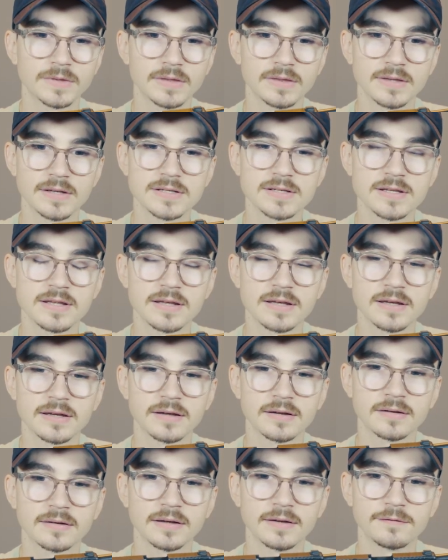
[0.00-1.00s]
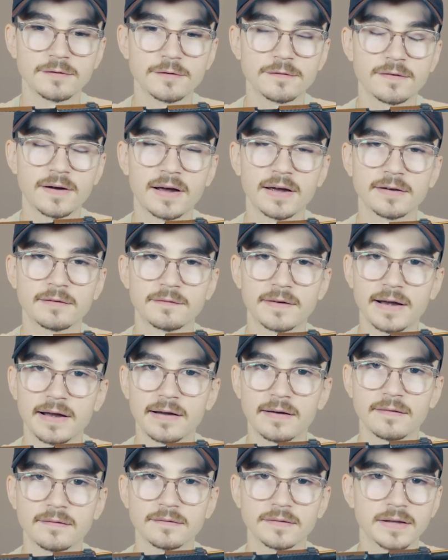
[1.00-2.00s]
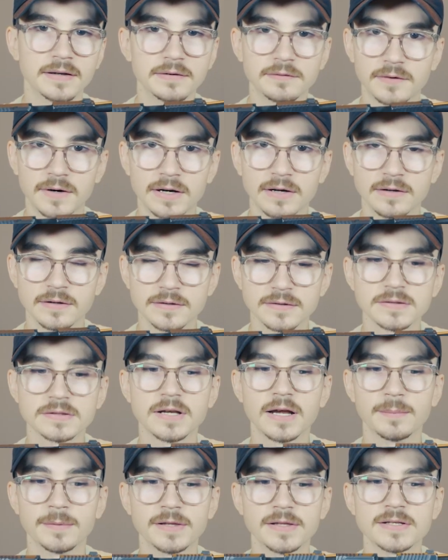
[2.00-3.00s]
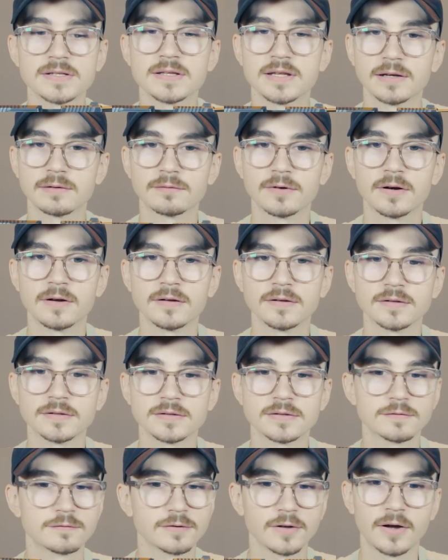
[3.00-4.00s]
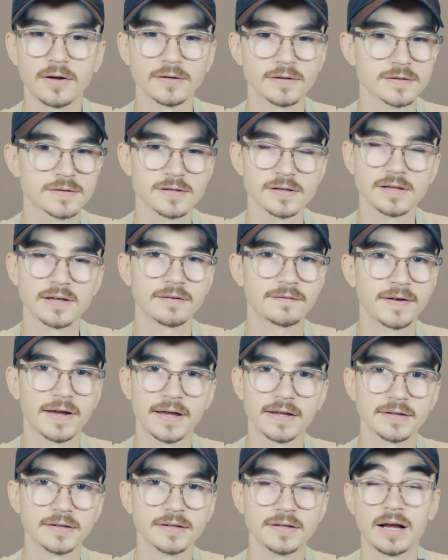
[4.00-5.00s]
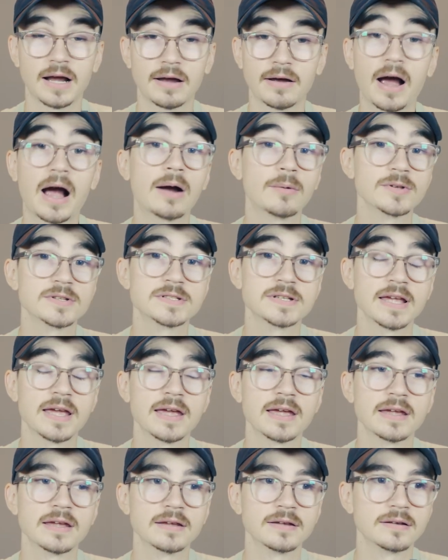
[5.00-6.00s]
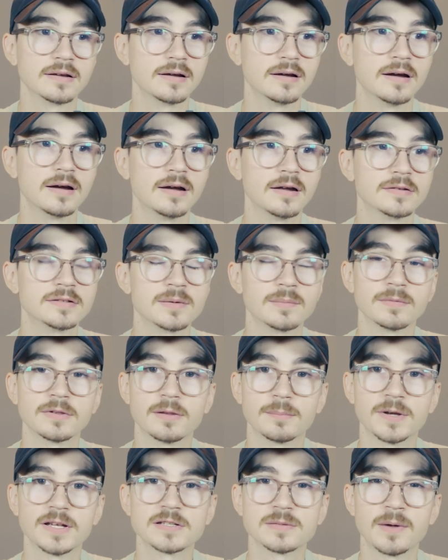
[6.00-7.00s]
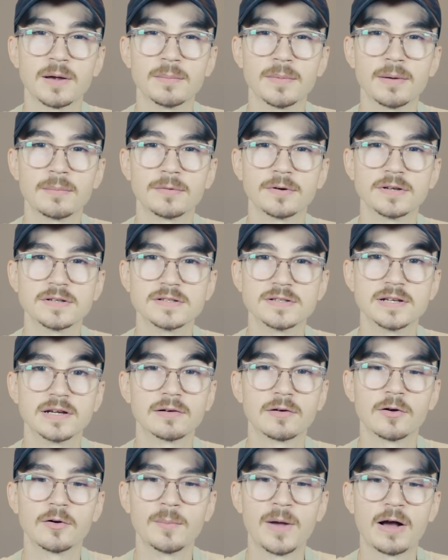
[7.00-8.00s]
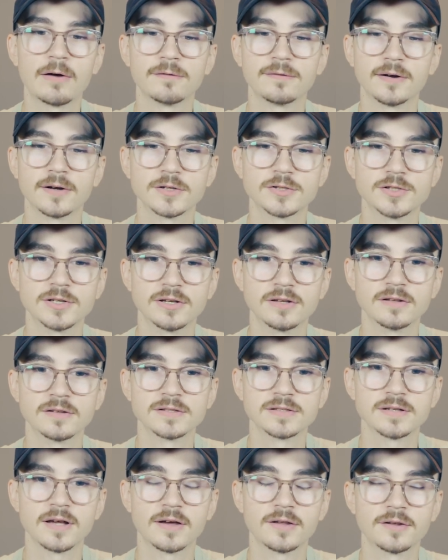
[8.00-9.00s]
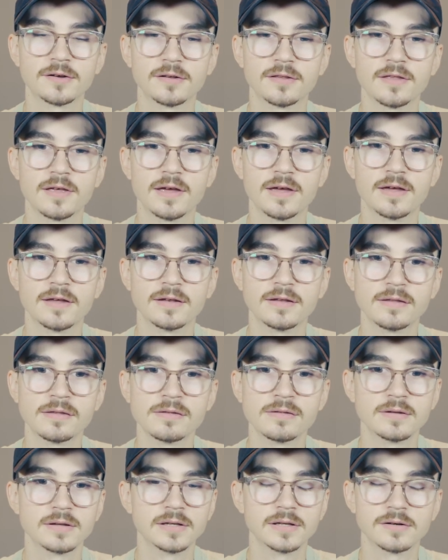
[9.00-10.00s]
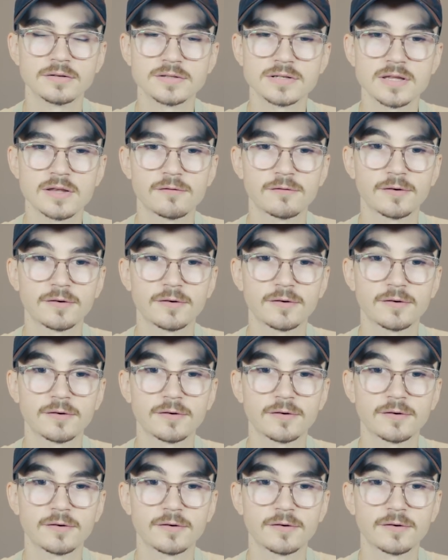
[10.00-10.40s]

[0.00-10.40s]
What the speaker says: This thing, if you find a round that it runs, I mean, this thing runs flawlessly. I've had, I would say, to the best of my memory, 0 malfunctions other than, you know, just the